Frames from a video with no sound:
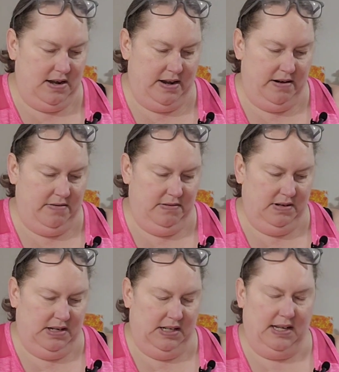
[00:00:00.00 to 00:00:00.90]
I
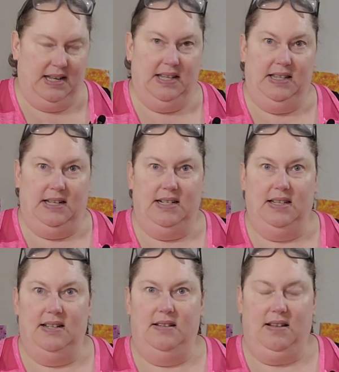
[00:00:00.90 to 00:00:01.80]
think
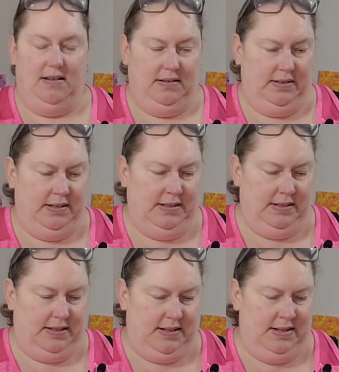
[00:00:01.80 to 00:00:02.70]
that's a
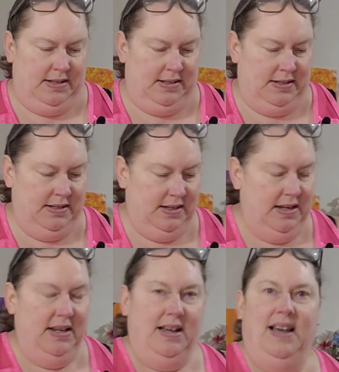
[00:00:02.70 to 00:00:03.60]
9.
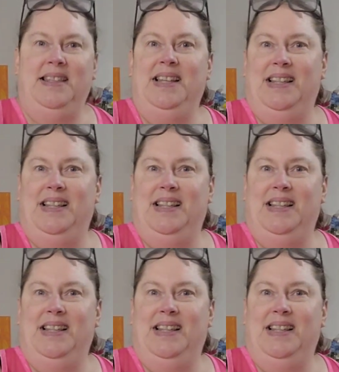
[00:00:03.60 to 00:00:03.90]
I